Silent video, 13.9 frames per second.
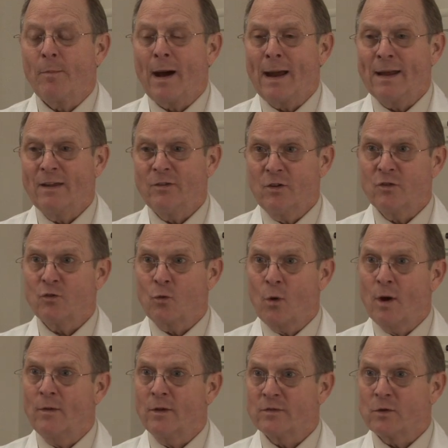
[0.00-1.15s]
body is
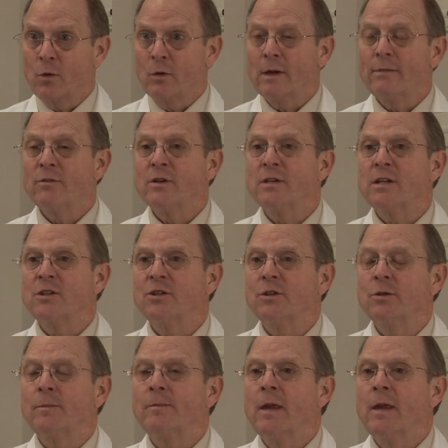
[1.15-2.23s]
destroying its own liver tissue.